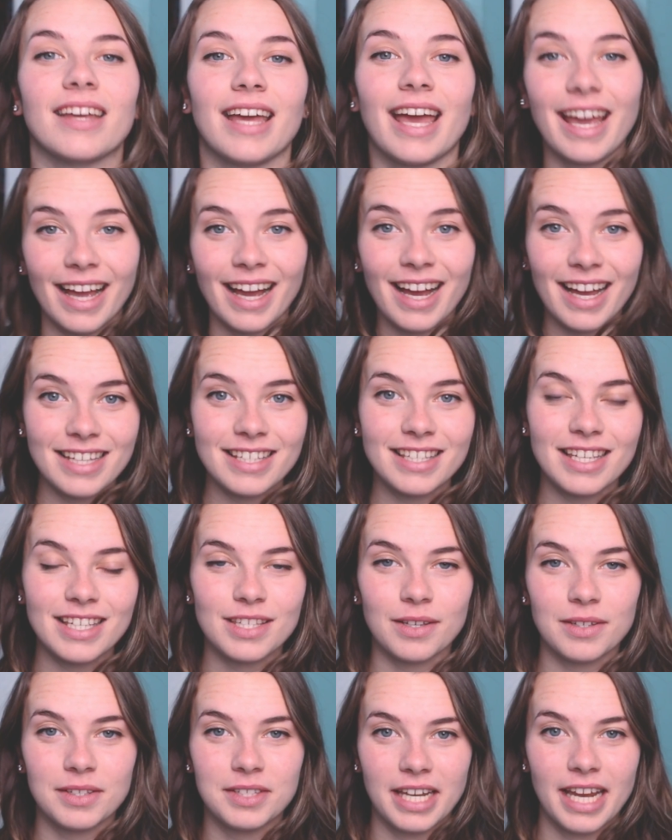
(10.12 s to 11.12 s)
Hey guys,
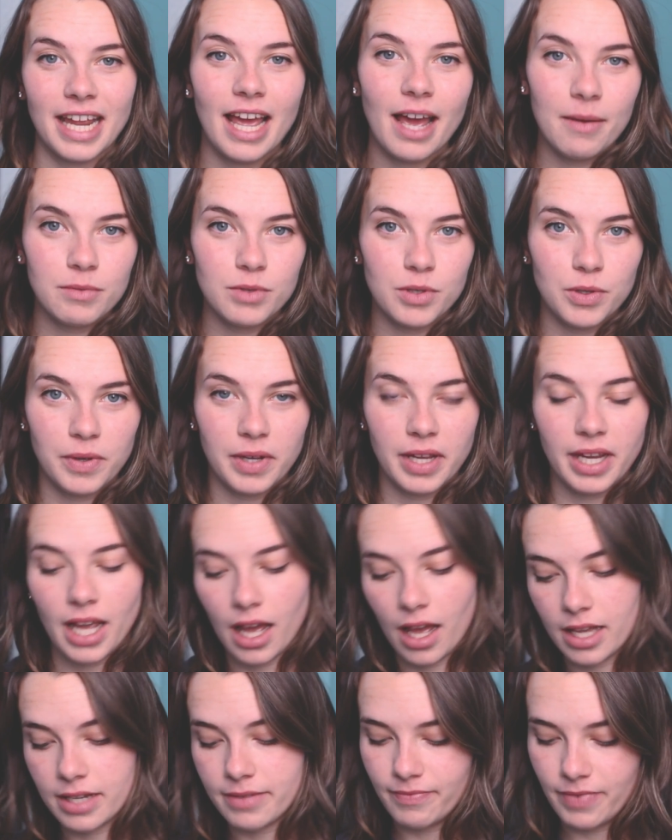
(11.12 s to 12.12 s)
so today I'm
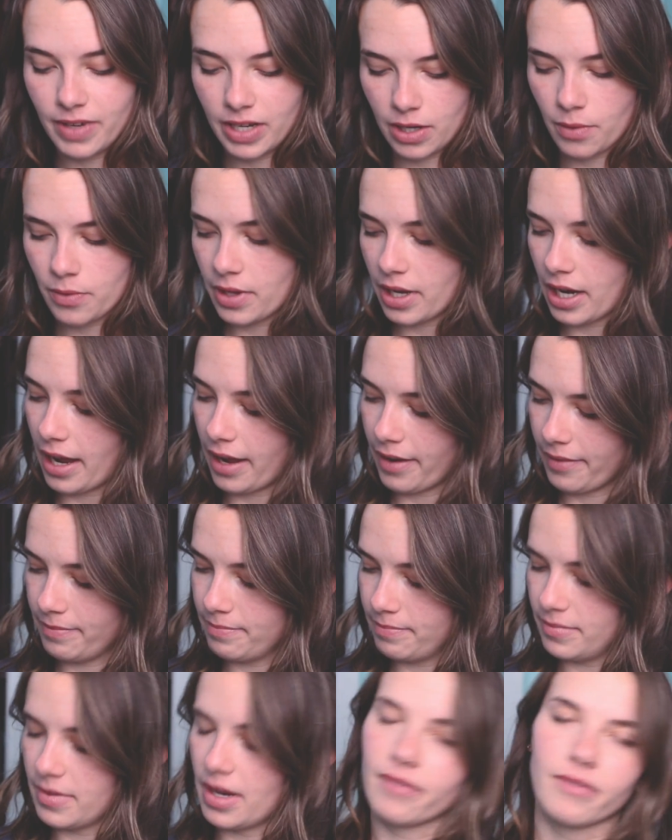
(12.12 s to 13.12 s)
doing a video that
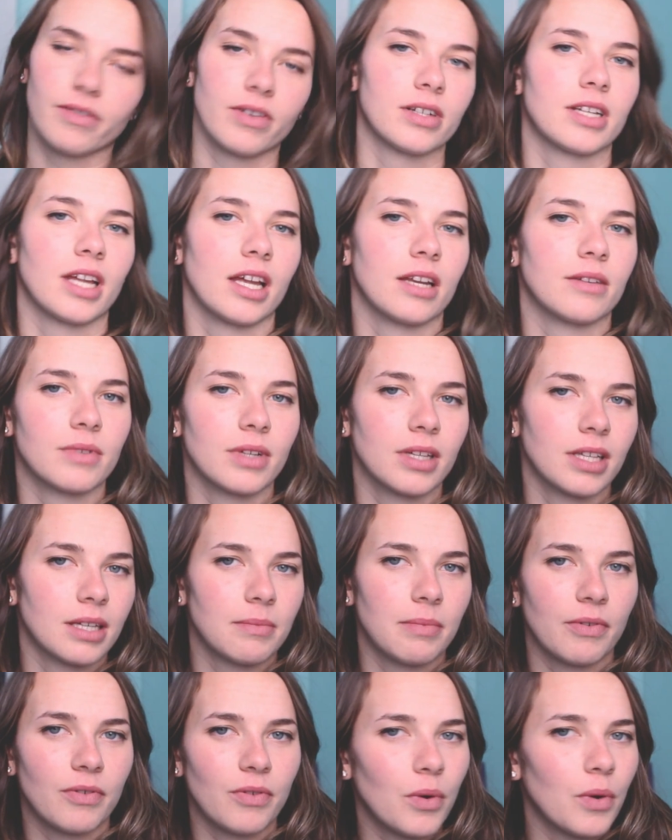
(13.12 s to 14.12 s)
I've never done really
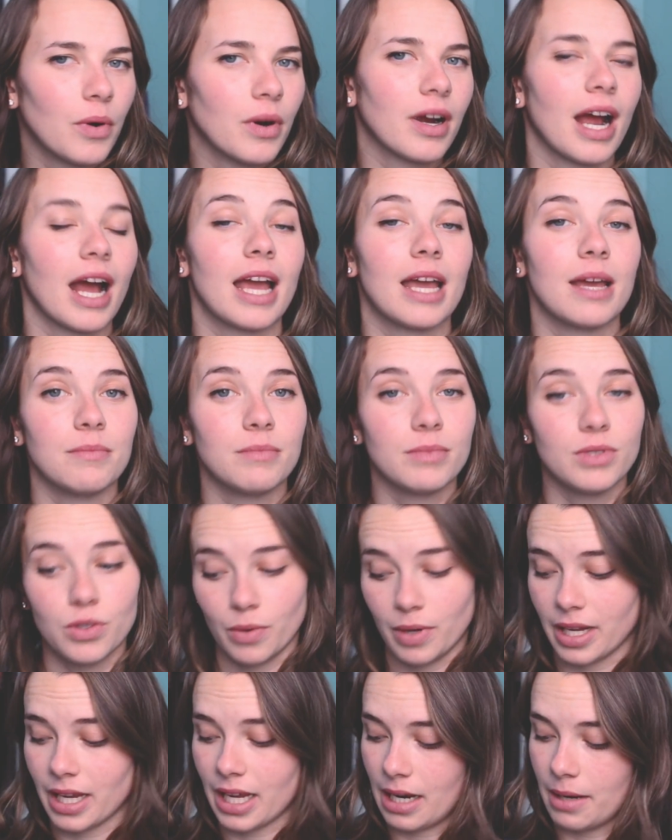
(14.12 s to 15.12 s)
before. I am
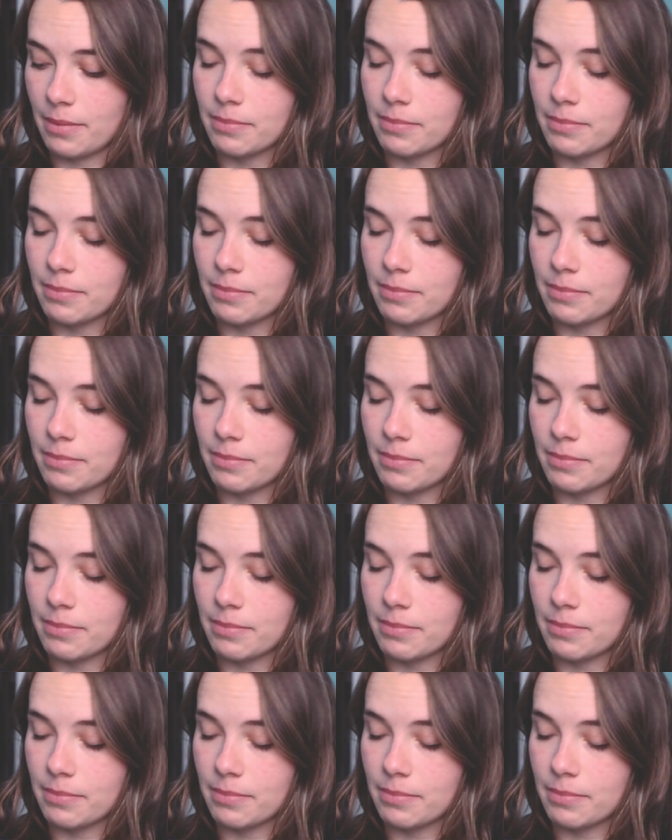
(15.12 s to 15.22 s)
doing an